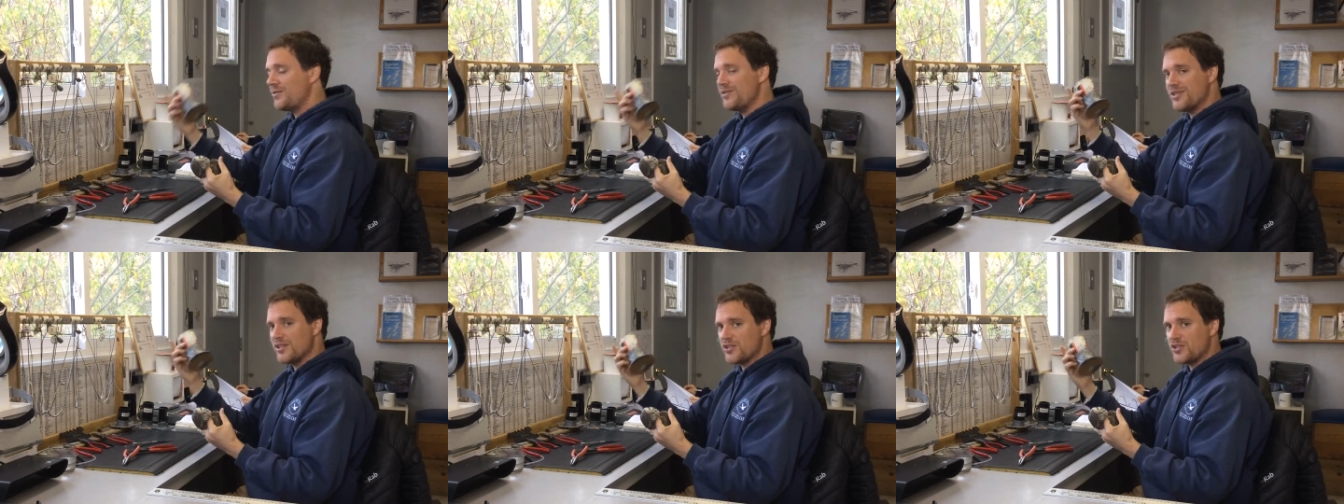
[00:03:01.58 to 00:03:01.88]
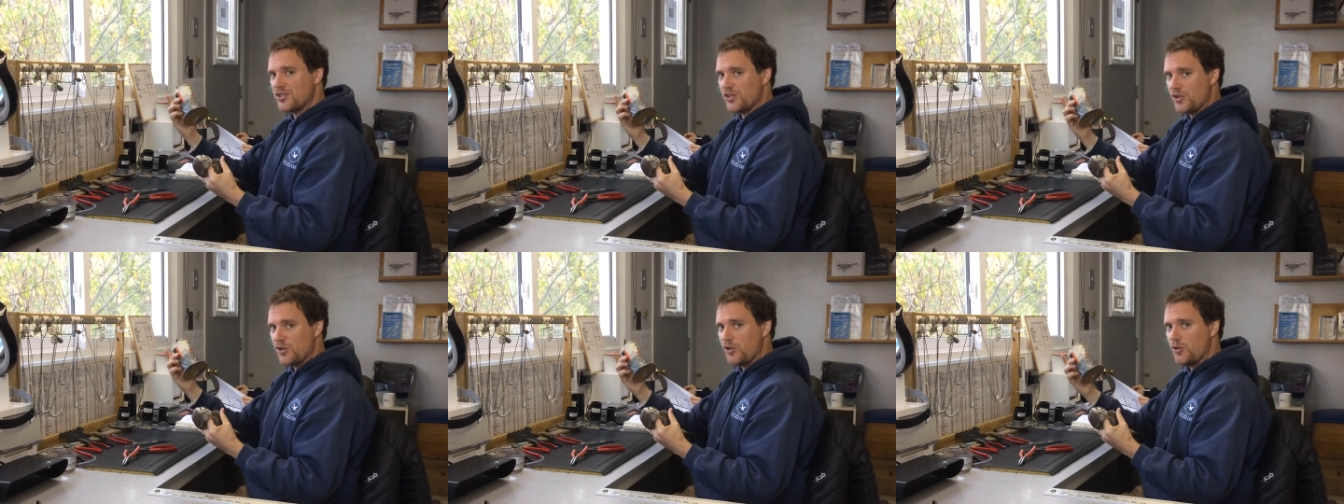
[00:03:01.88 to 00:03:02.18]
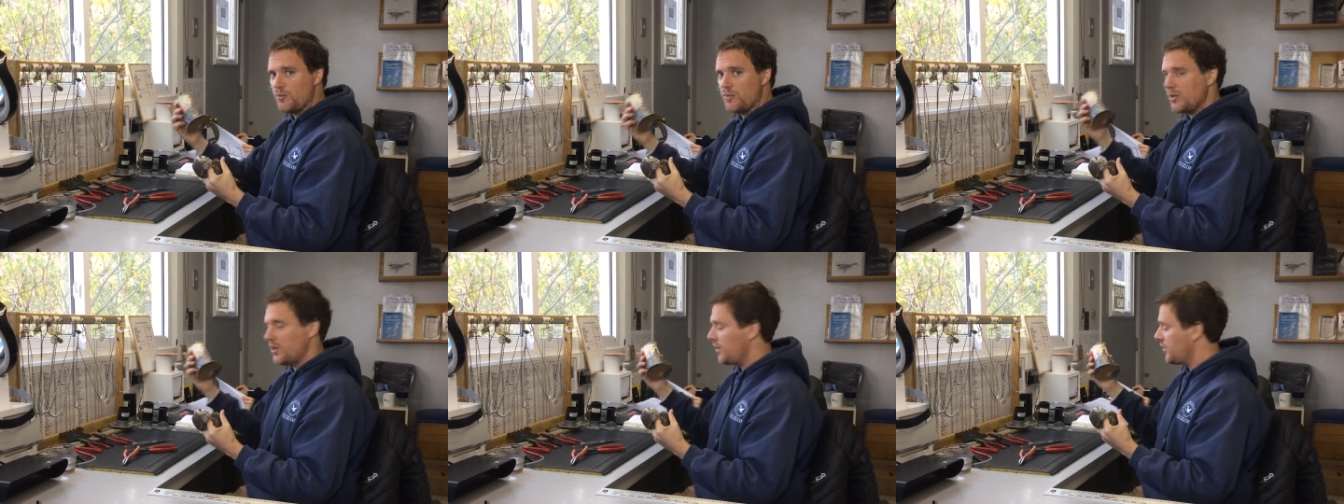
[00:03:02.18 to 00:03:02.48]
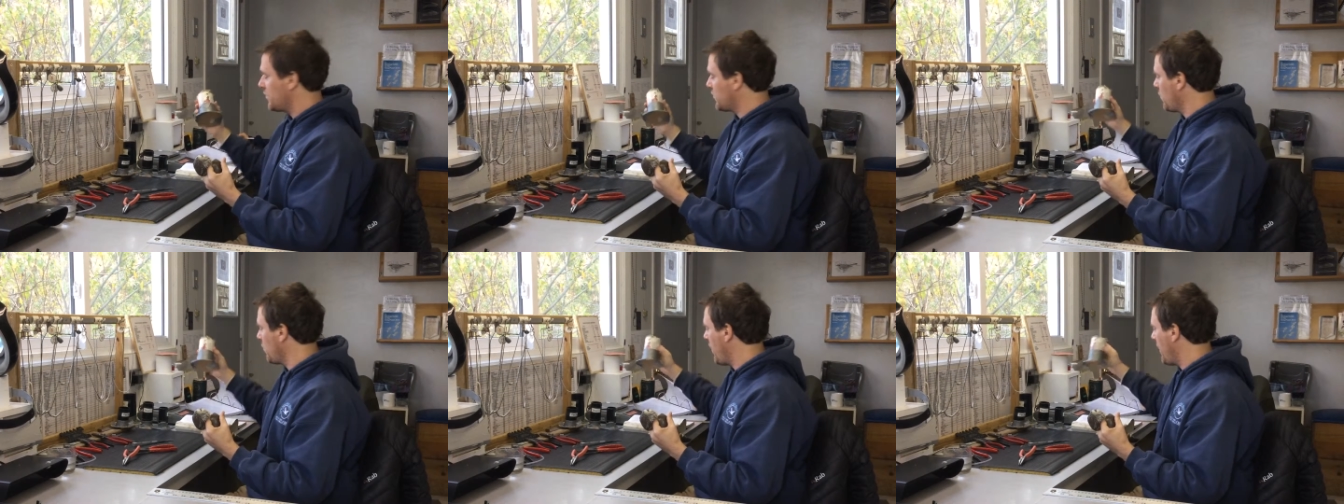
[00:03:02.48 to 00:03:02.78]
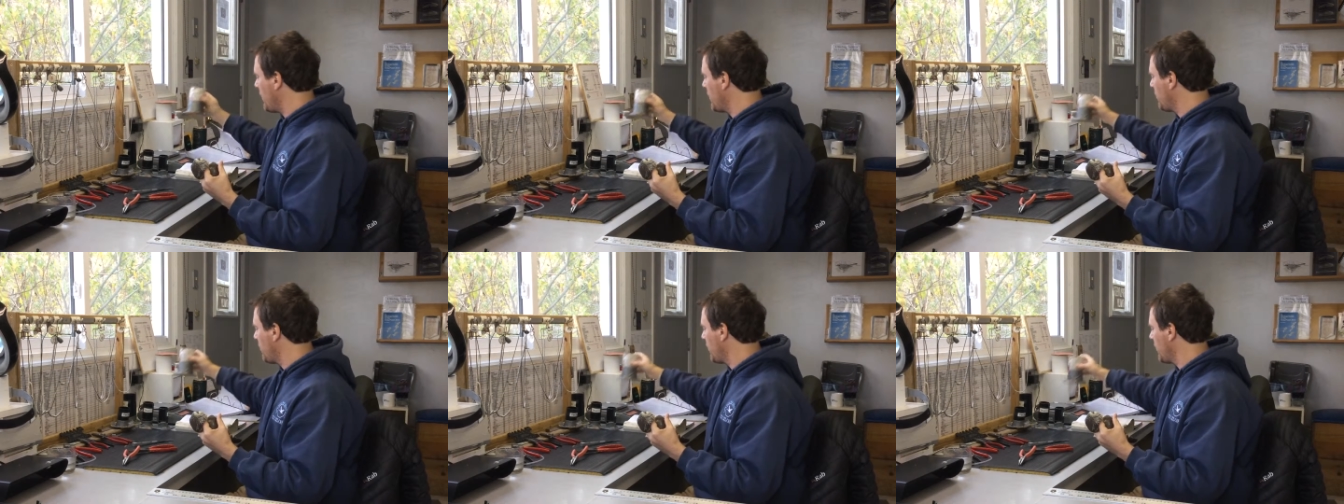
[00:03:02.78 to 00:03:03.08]
to use this tube to
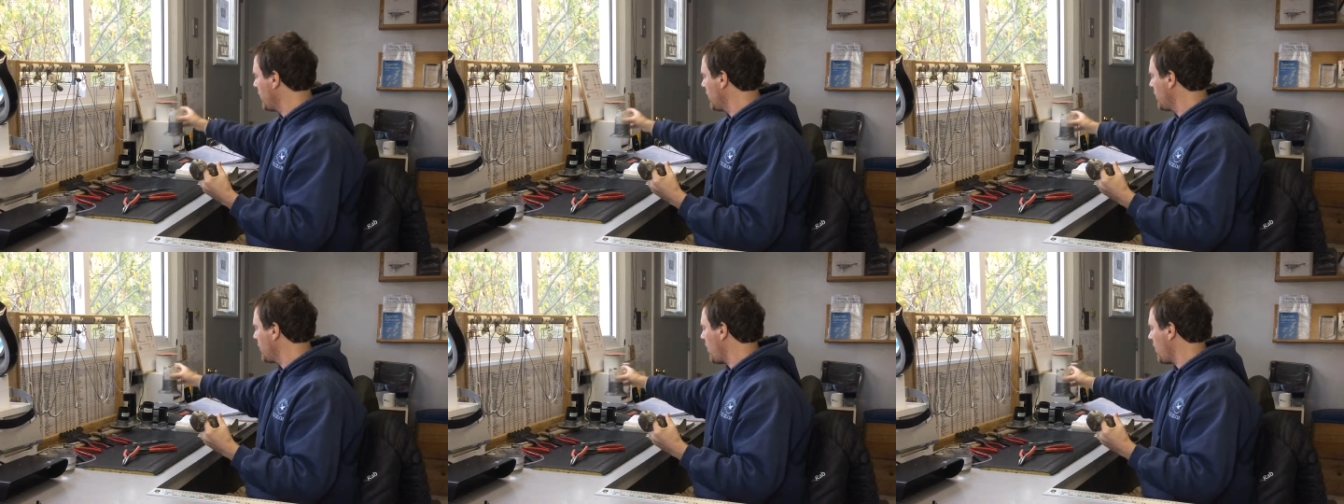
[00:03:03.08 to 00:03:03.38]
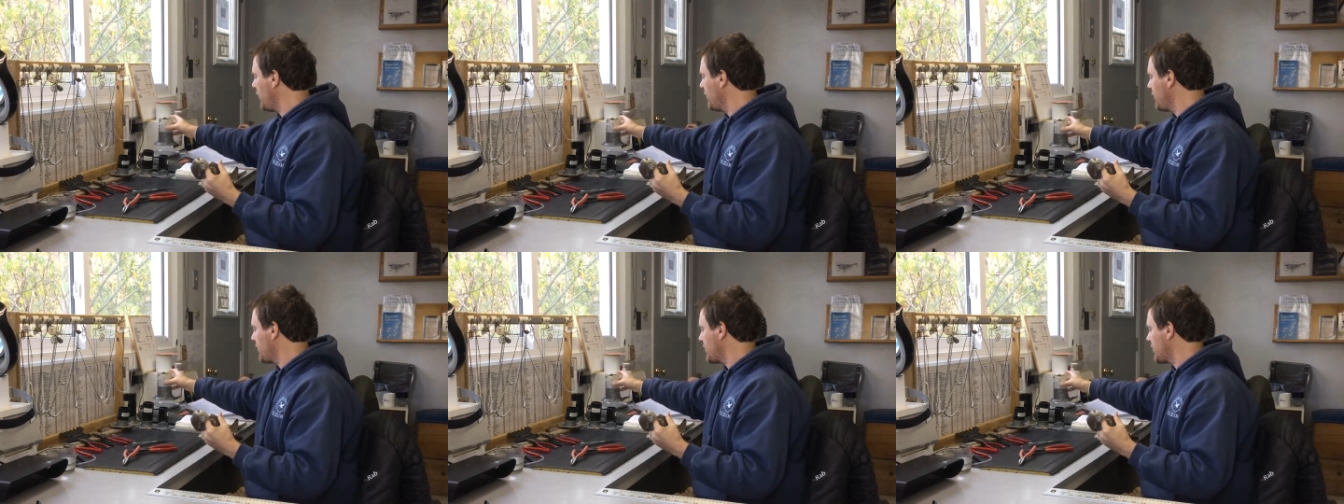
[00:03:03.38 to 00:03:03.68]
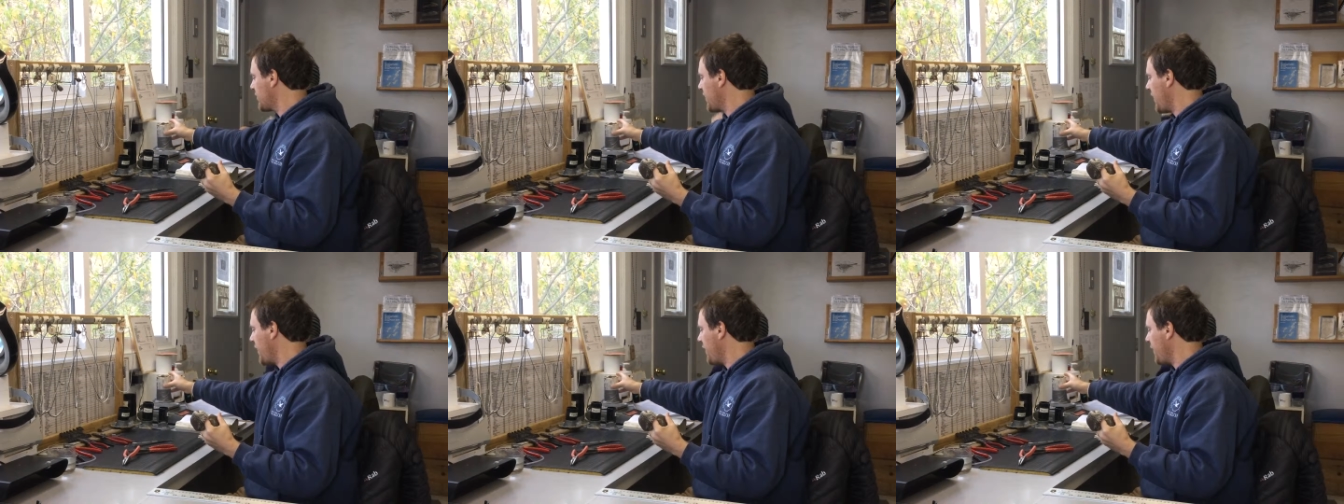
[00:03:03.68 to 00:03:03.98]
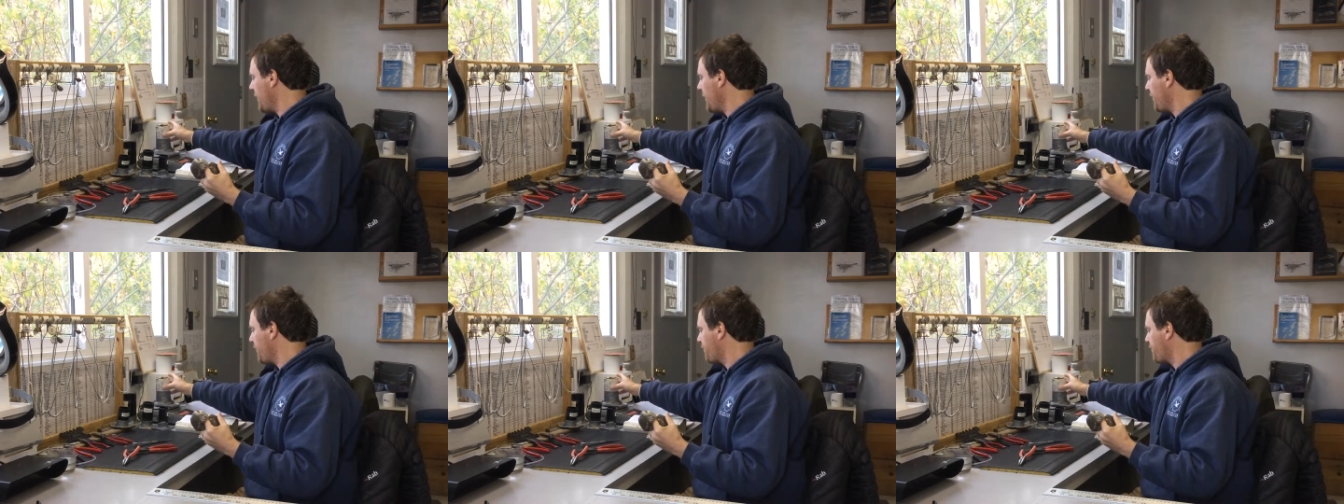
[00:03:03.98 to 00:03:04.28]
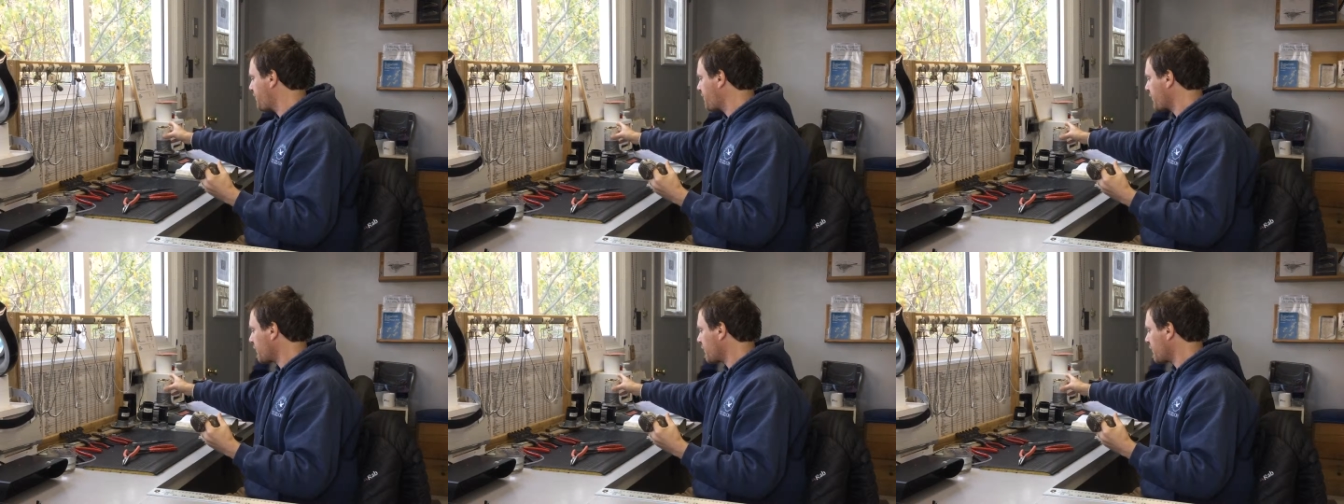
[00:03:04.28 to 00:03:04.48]
weigh the bird on the scale.